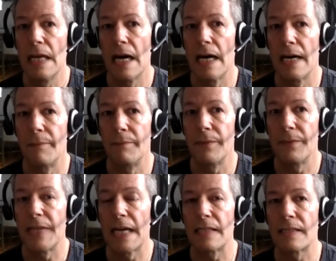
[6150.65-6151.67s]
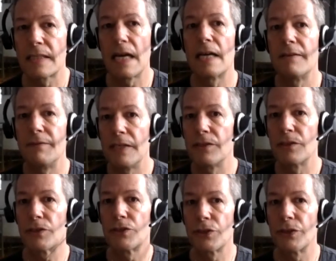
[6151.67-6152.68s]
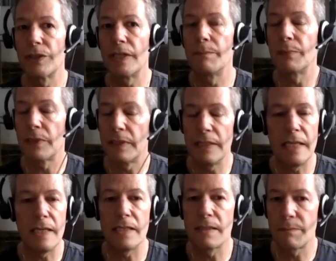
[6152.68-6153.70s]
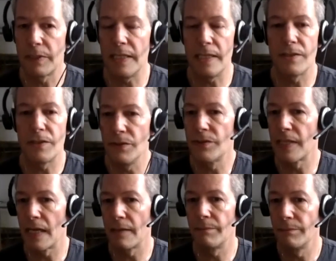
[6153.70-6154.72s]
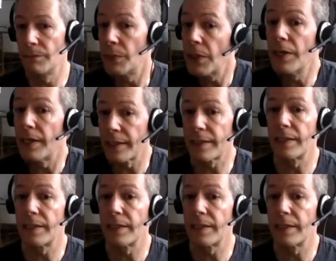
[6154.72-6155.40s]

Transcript: um, that's kind of in their journey, please, please use that book,